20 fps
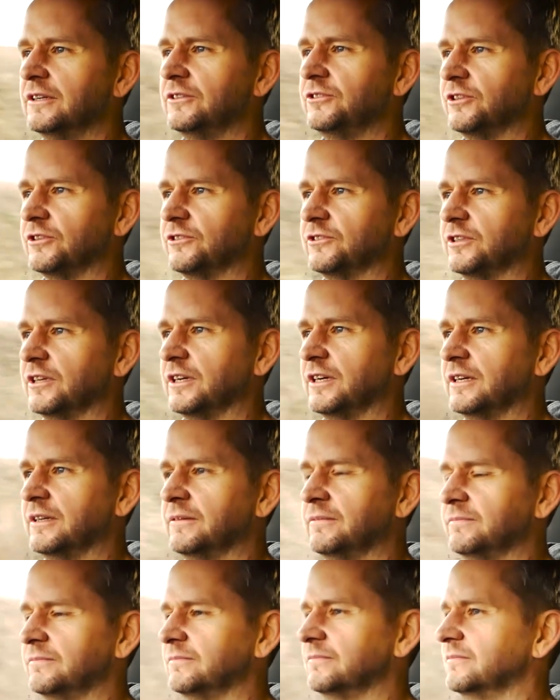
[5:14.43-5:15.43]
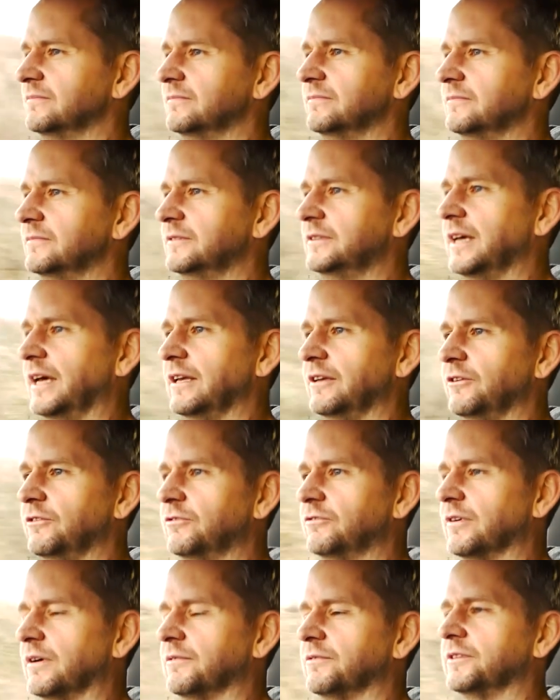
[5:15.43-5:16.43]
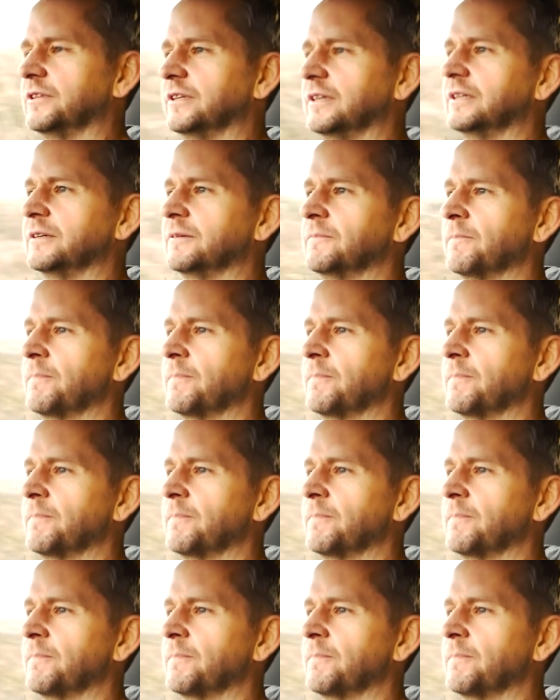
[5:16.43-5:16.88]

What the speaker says: just to get used to everything.